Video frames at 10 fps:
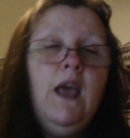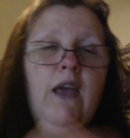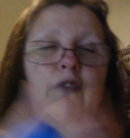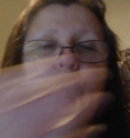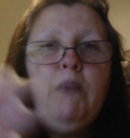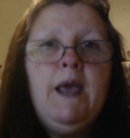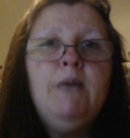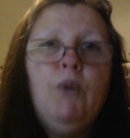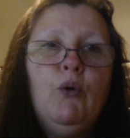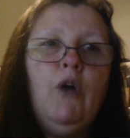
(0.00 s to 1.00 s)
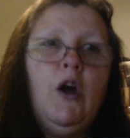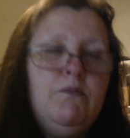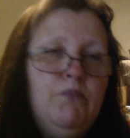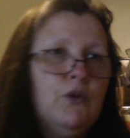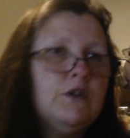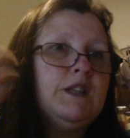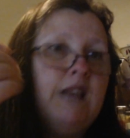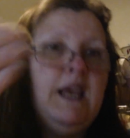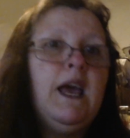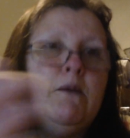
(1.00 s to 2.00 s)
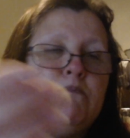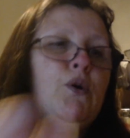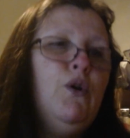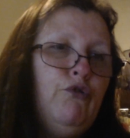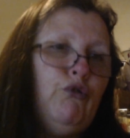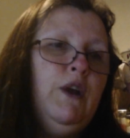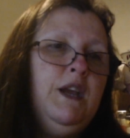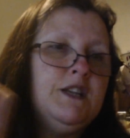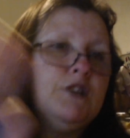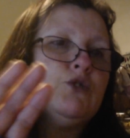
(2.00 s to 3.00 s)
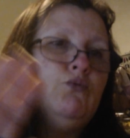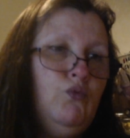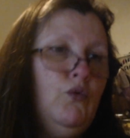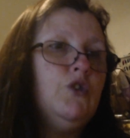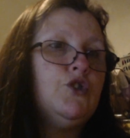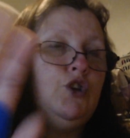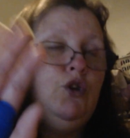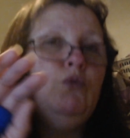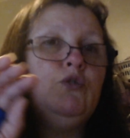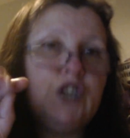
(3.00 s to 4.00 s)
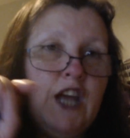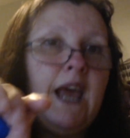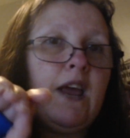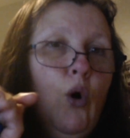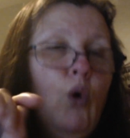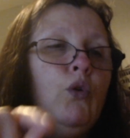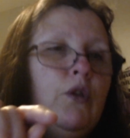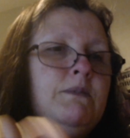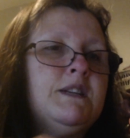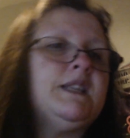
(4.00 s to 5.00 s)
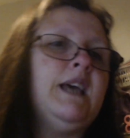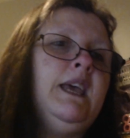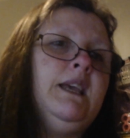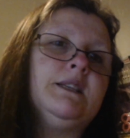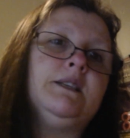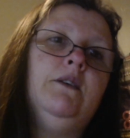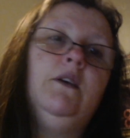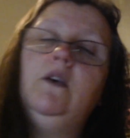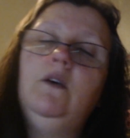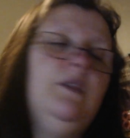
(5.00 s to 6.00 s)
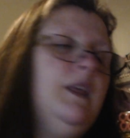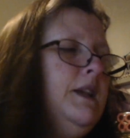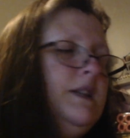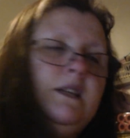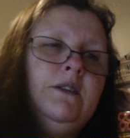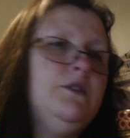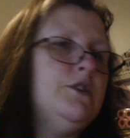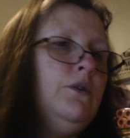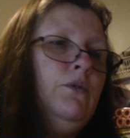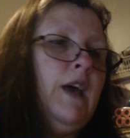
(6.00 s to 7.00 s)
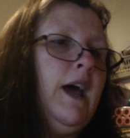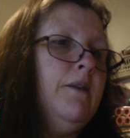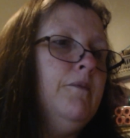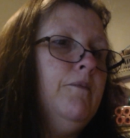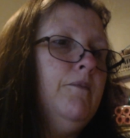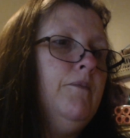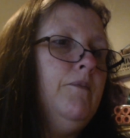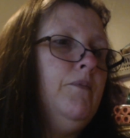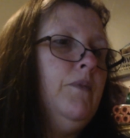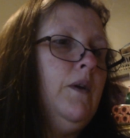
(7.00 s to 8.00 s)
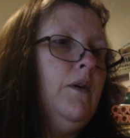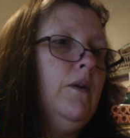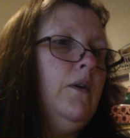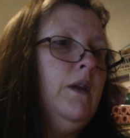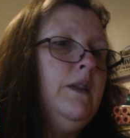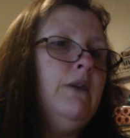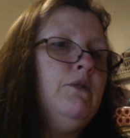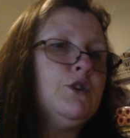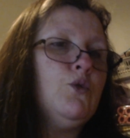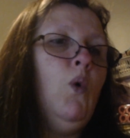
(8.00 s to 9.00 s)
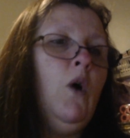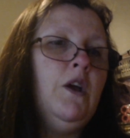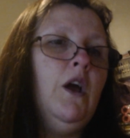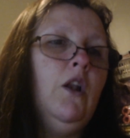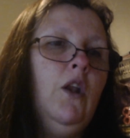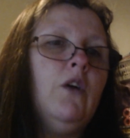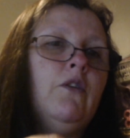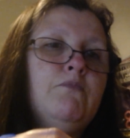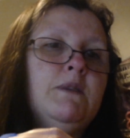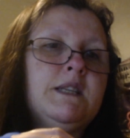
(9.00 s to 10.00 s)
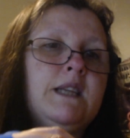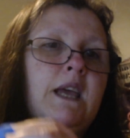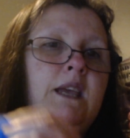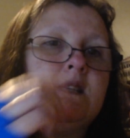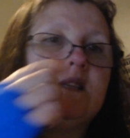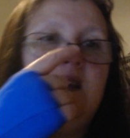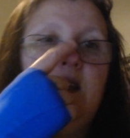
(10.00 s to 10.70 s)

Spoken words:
If people write books, they get a proofreader to check all the mistakes. They didn't do that, and there is quite a lot of mistakes.